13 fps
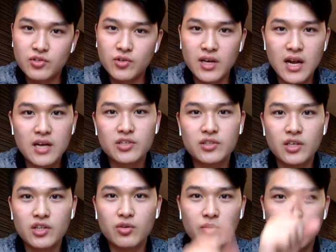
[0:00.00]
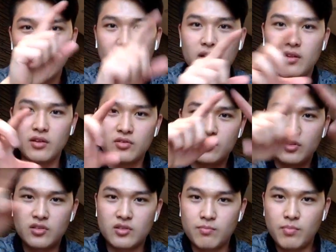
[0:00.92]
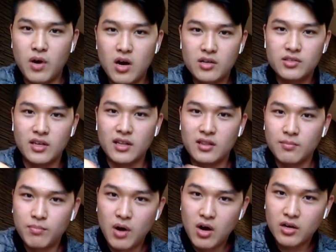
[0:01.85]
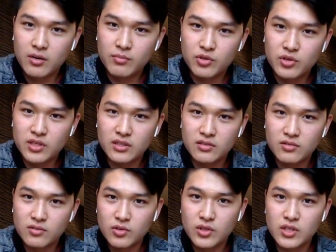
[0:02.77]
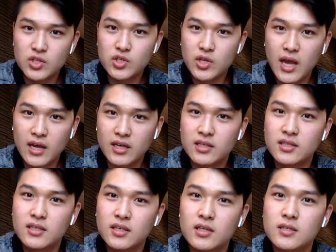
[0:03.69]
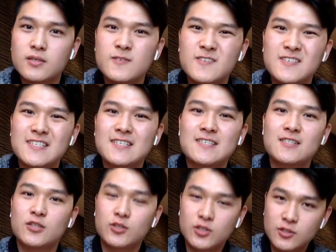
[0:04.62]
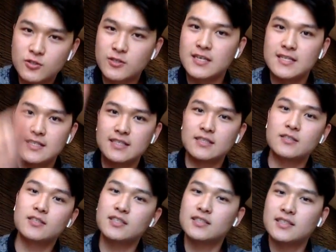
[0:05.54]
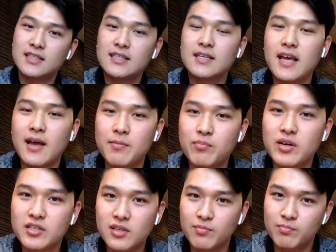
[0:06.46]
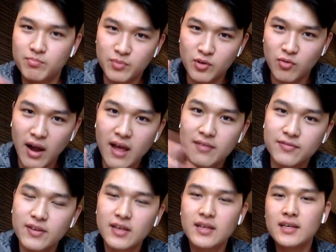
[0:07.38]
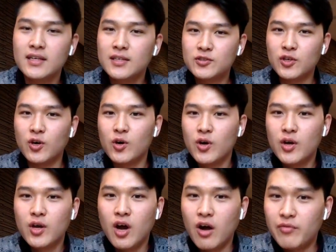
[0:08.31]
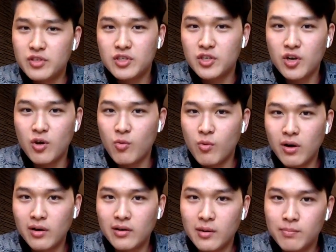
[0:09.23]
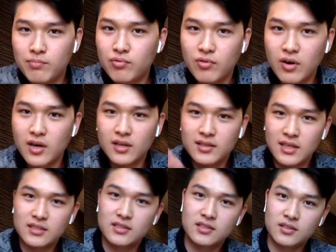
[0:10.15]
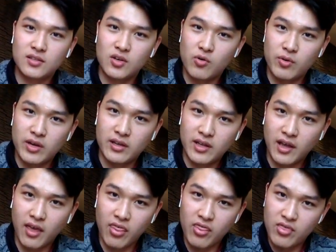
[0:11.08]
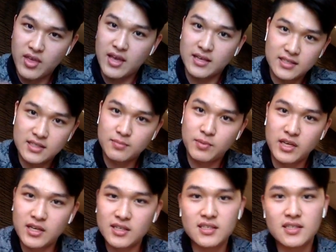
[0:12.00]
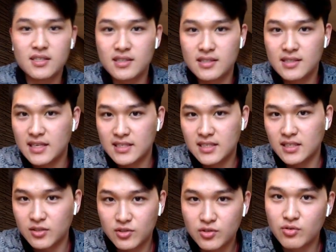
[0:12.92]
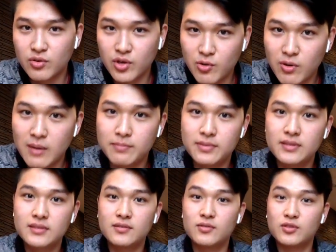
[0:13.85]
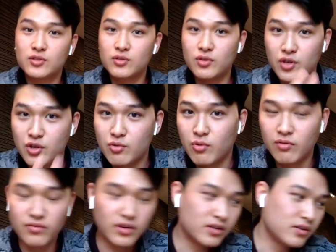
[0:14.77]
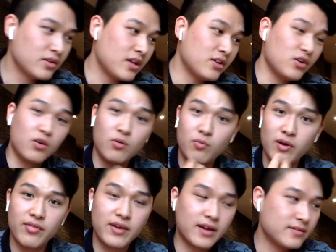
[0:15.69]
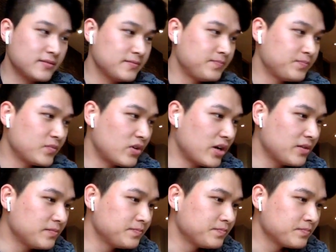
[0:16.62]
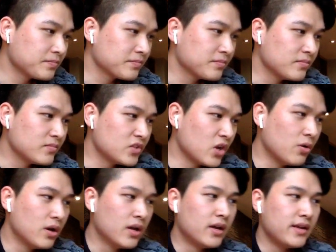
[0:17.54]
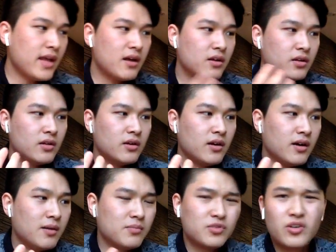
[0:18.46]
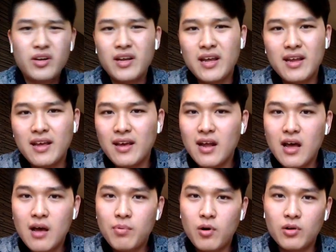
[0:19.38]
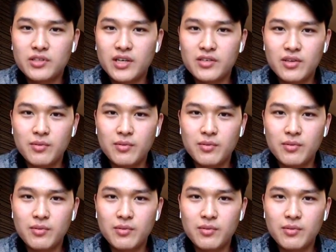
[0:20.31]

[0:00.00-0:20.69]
You can actually do it. There's a box, and at the bottom you can check, click on the trend, and it brings up a graph. So obviously you don't want a product that's going like this, because that's gonna screw you up or screw you over, and you don't want that, right? So yeah, sorry again, I apologize.